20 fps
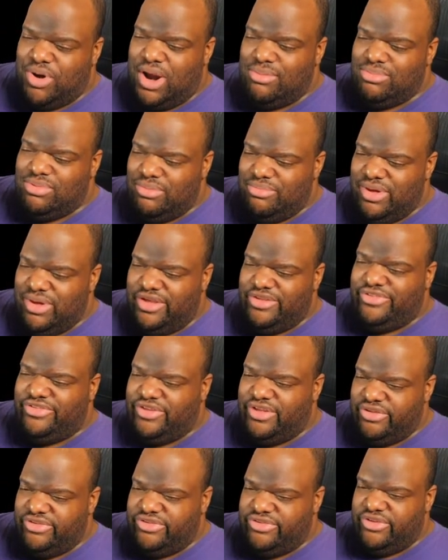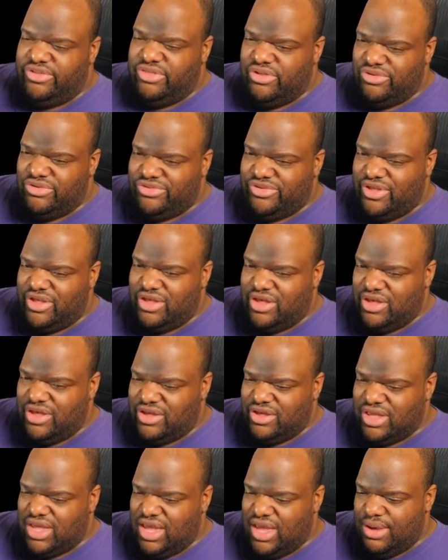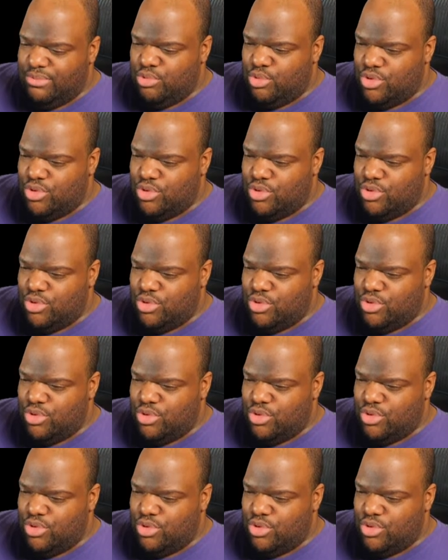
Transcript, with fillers: probably makes sense in this uh, game.